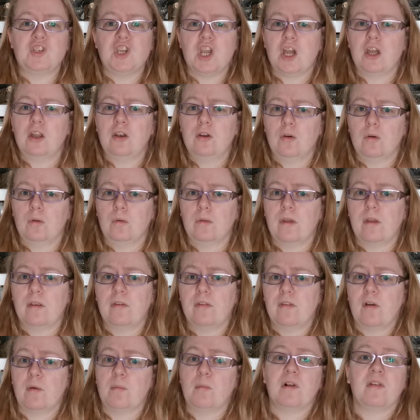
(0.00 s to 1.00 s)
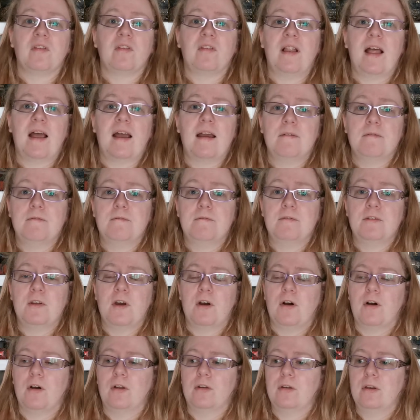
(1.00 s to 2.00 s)
journal that someone's left
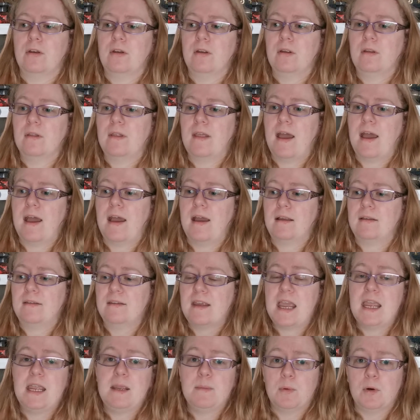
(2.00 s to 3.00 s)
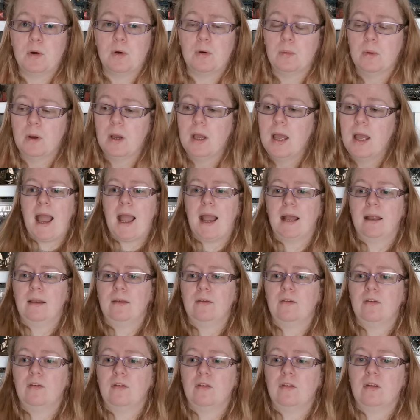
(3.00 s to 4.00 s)
on their table,
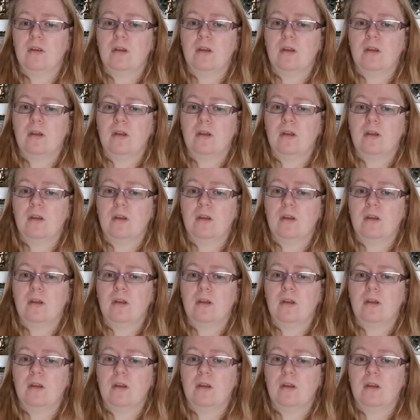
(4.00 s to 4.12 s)
and